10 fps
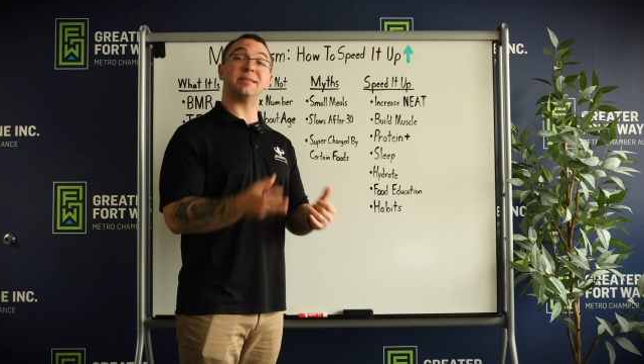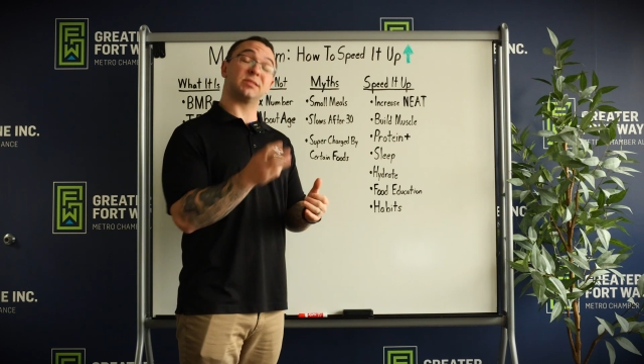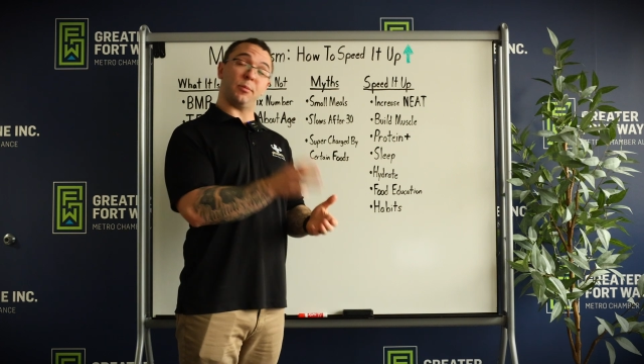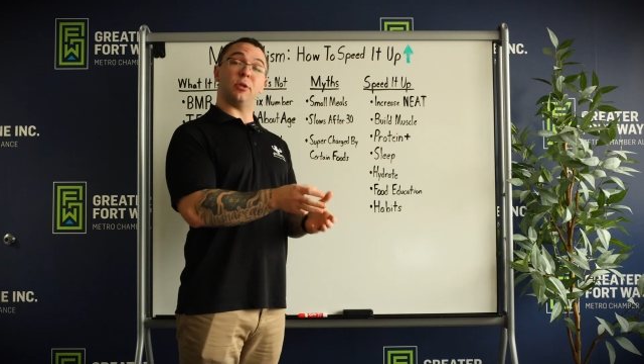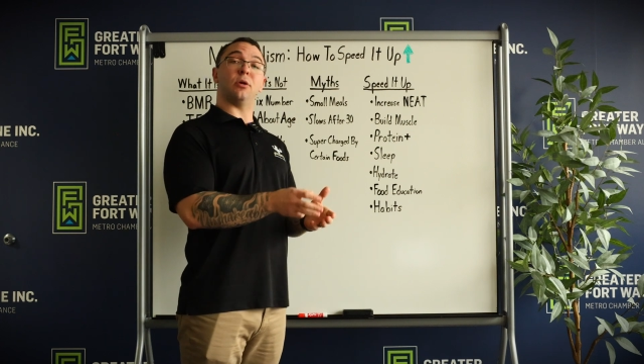and
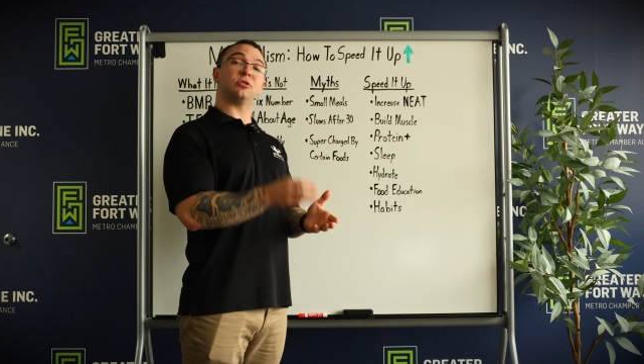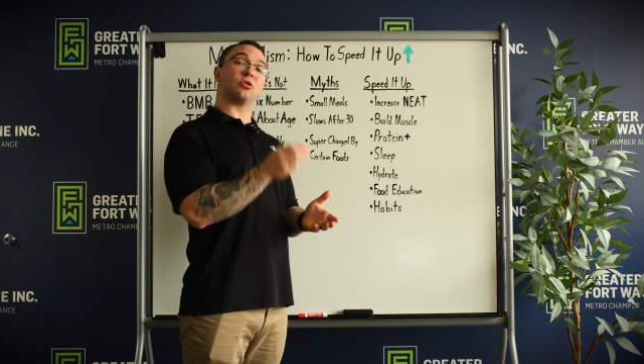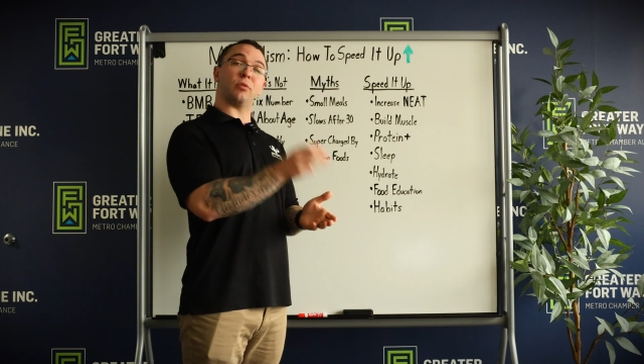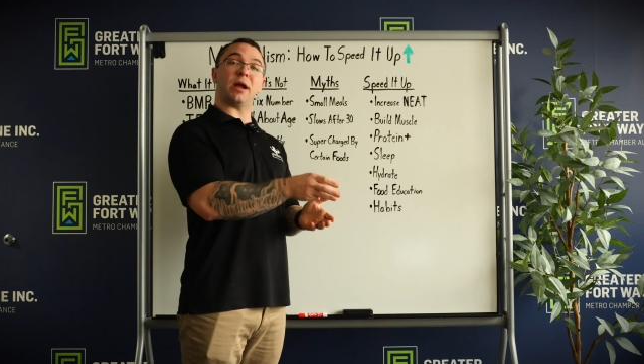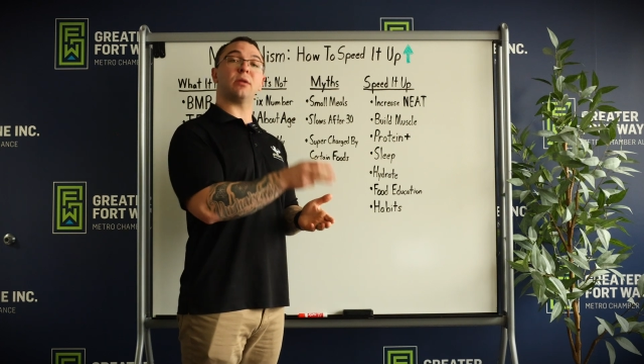some of those
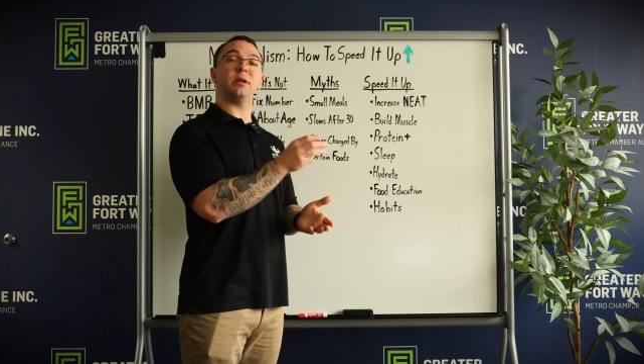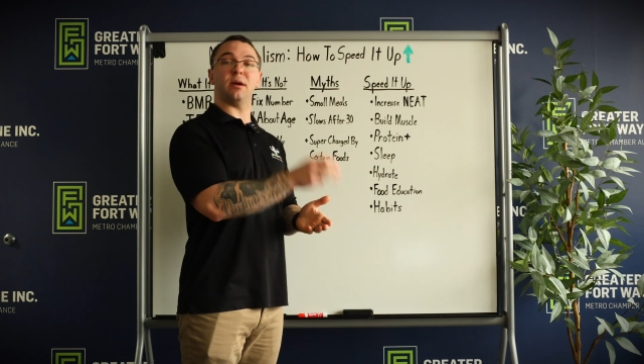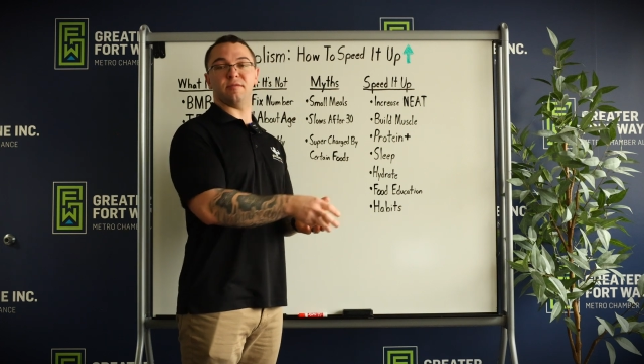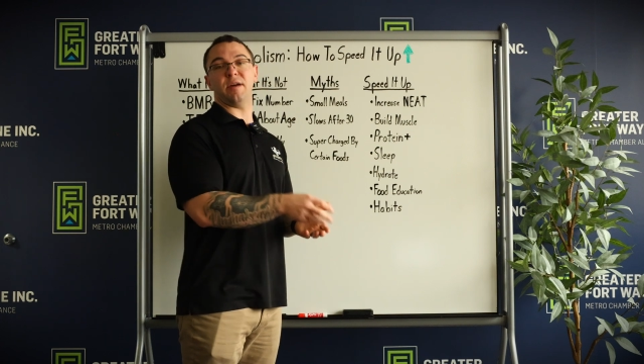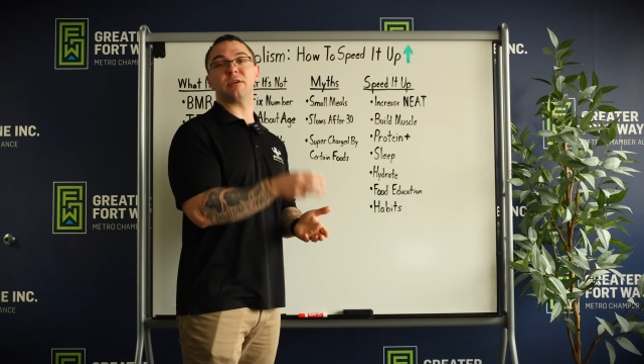directly
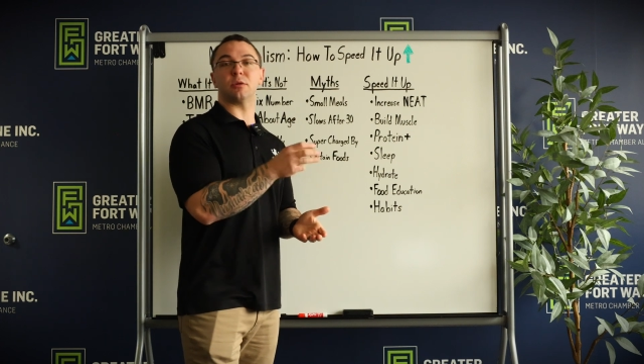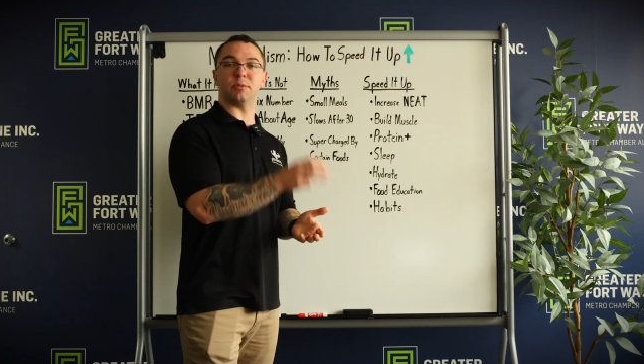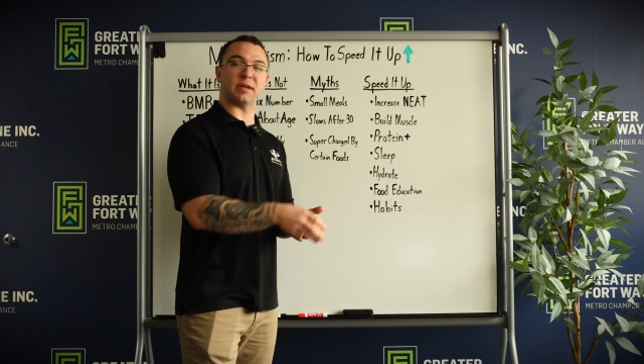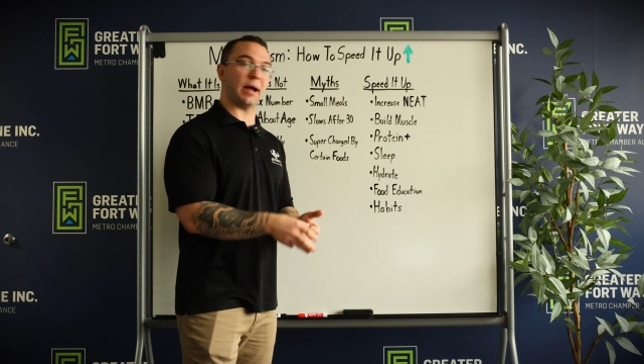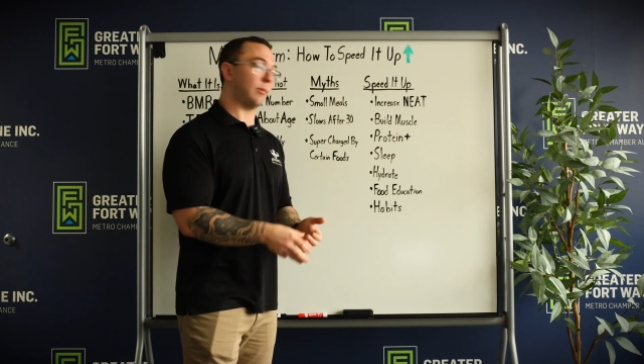affect your
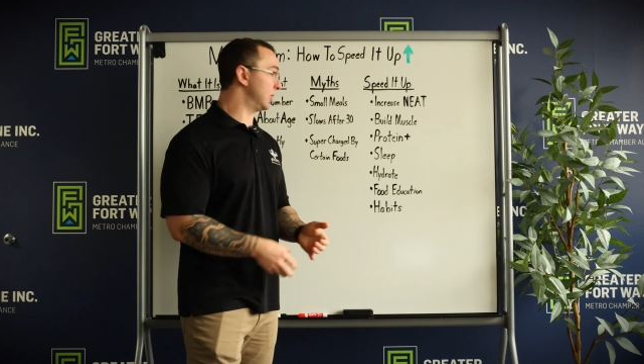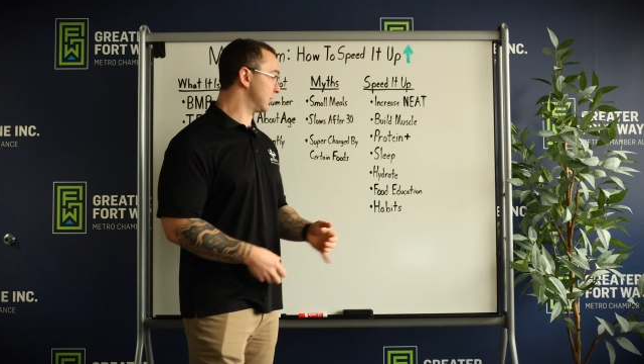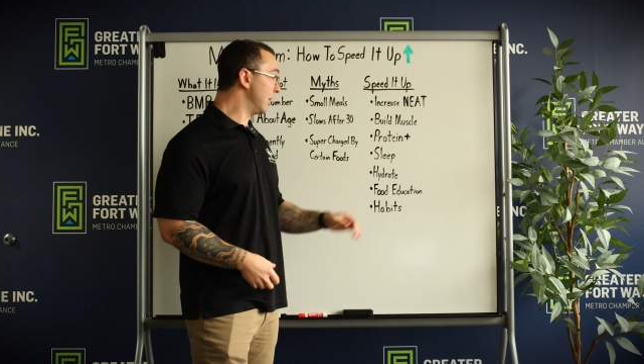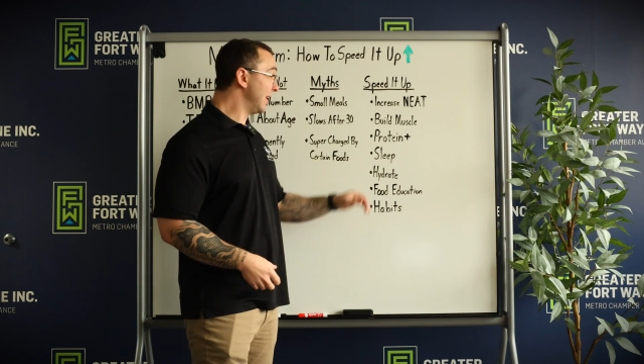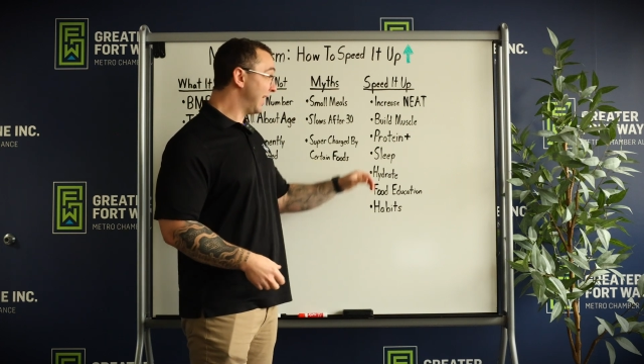metabolism.